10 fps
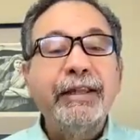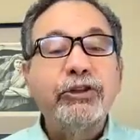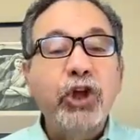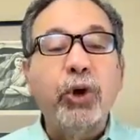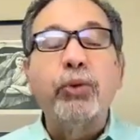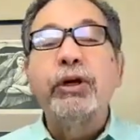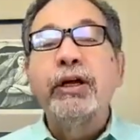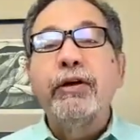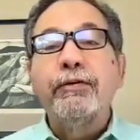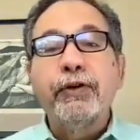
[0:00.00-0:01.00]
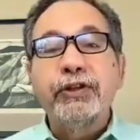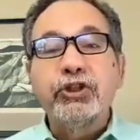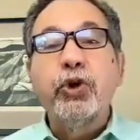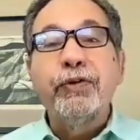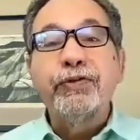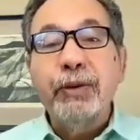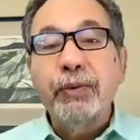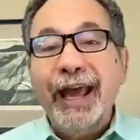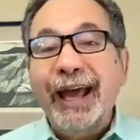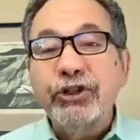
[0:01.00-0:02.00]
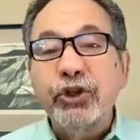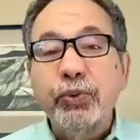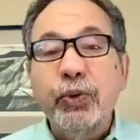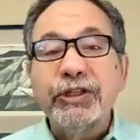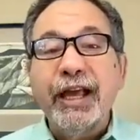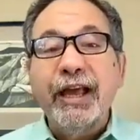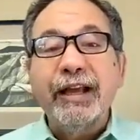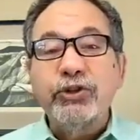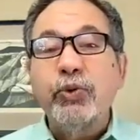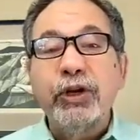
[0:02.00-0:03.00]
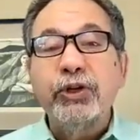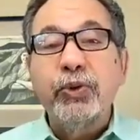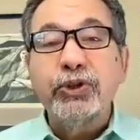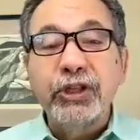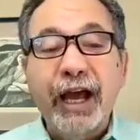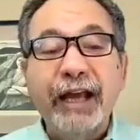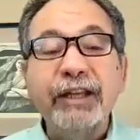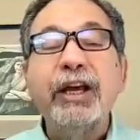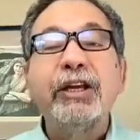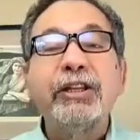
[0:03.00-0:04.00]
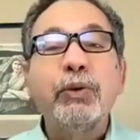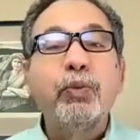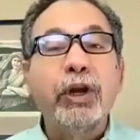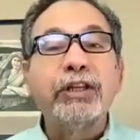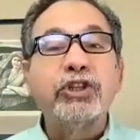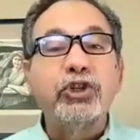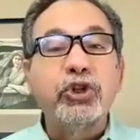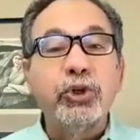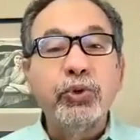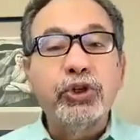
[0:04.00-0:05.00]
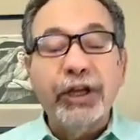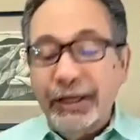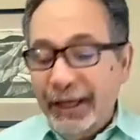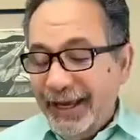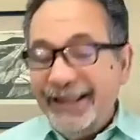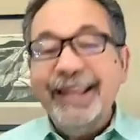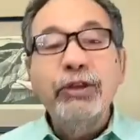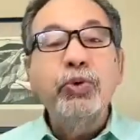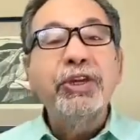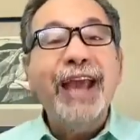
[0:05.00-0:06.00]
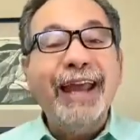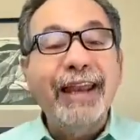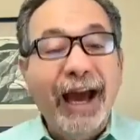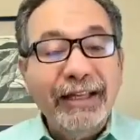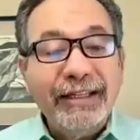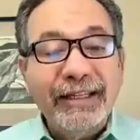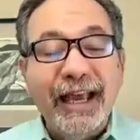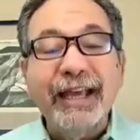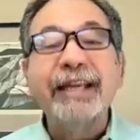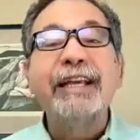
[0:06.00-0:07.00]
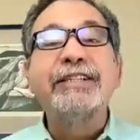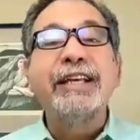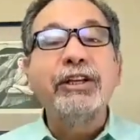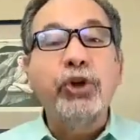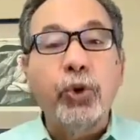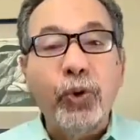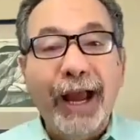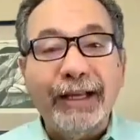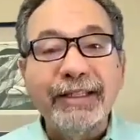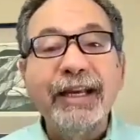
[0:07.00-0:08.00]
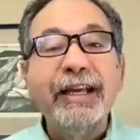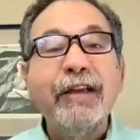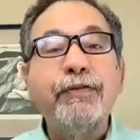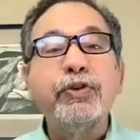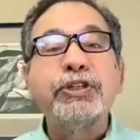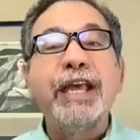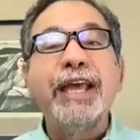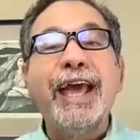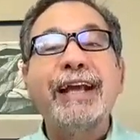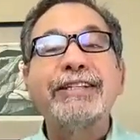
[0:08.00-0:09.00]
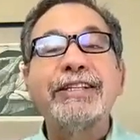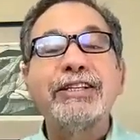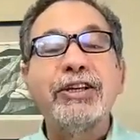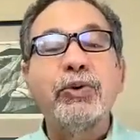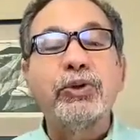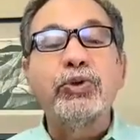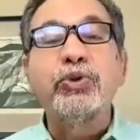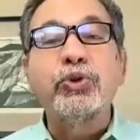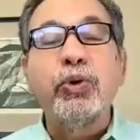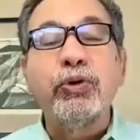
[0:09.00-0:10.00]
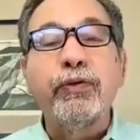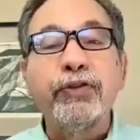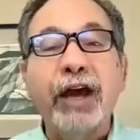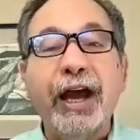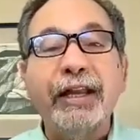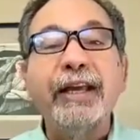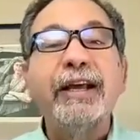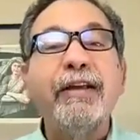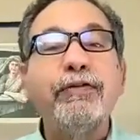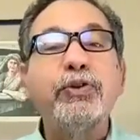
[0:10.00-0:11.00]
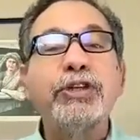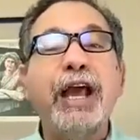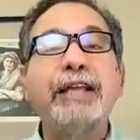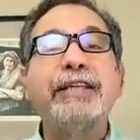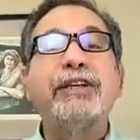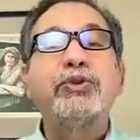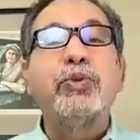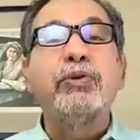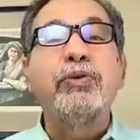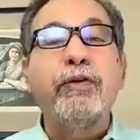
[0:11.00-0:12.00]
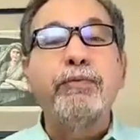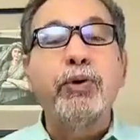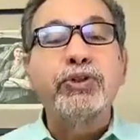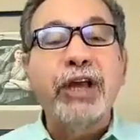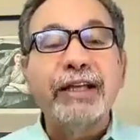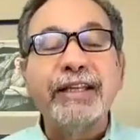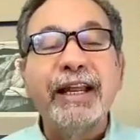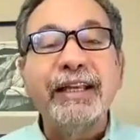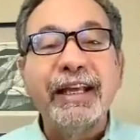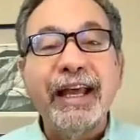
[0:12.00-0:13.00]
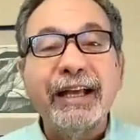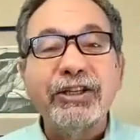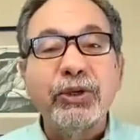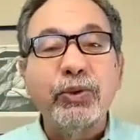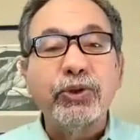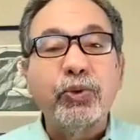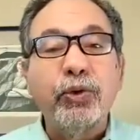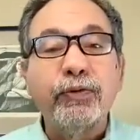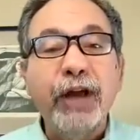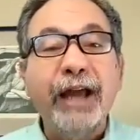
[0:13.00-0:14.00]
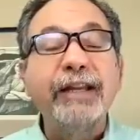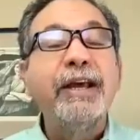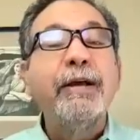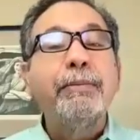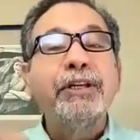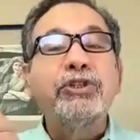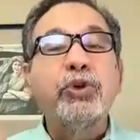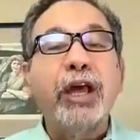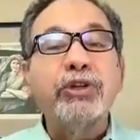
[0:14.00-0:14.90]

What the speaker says: So if someone asks you what's x squared equals 9, then what is the solution? Then you cannot say, it's incorrect if you say x is equal to square root of 9. If you say I take square root of both sides and I get x equals square root of 9, because